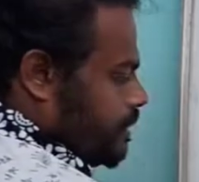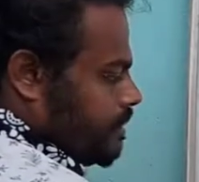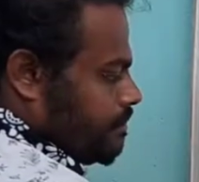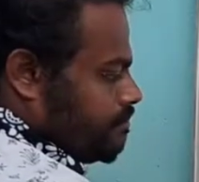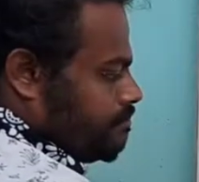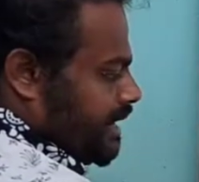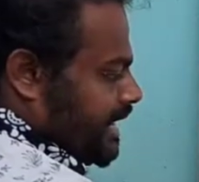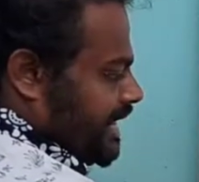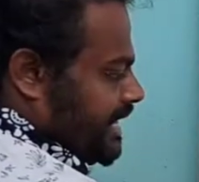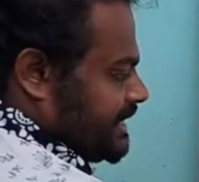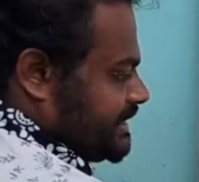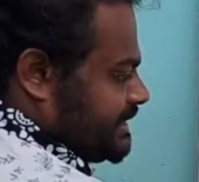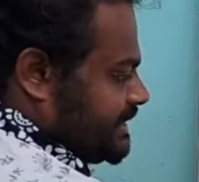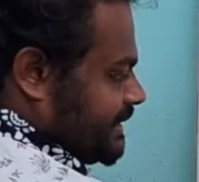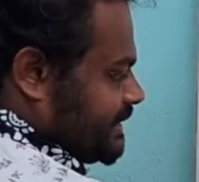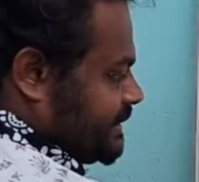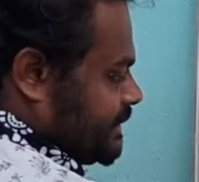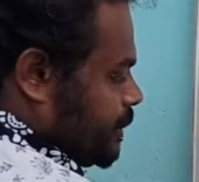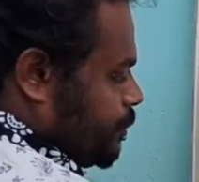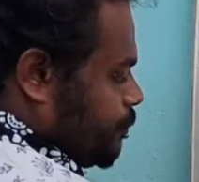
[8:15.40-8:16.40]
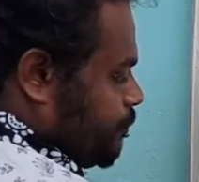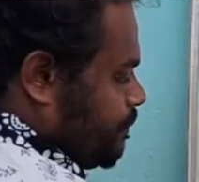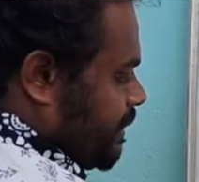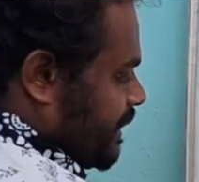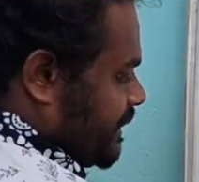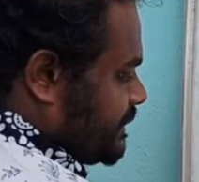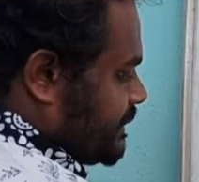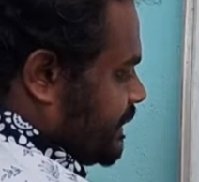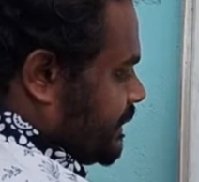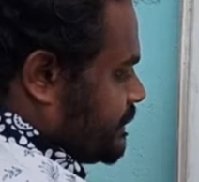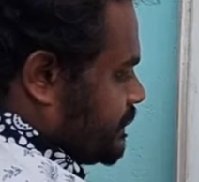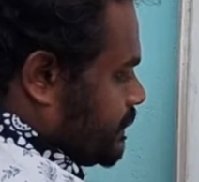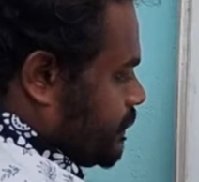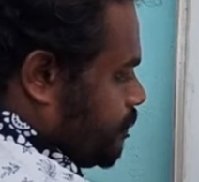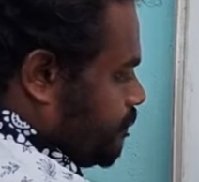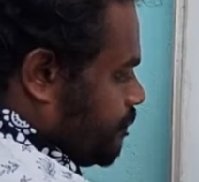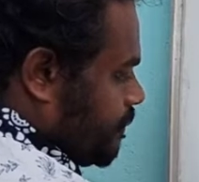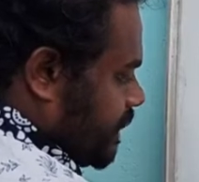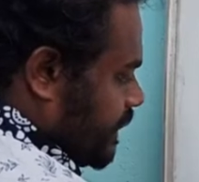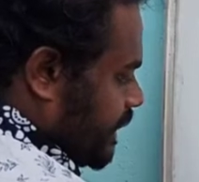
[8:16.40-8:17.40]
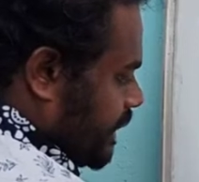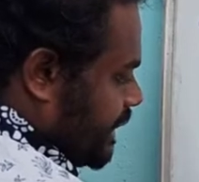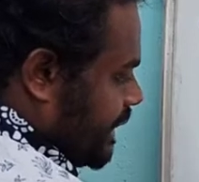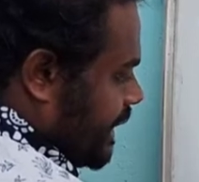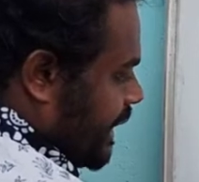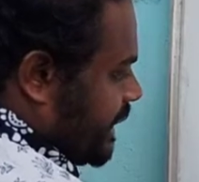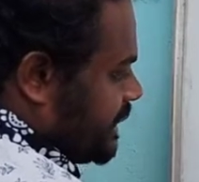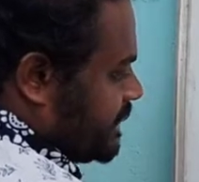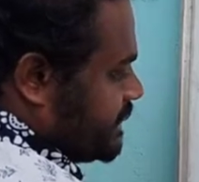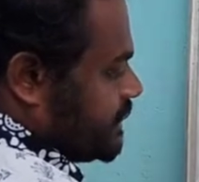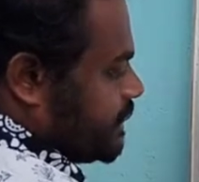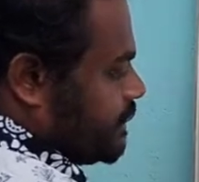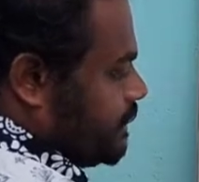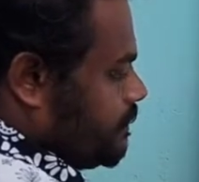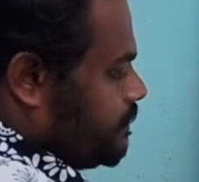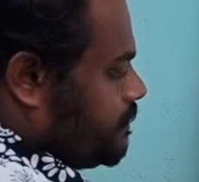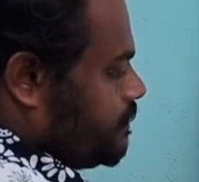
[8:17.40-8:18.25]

minus x cube plus x cube will get cancelled.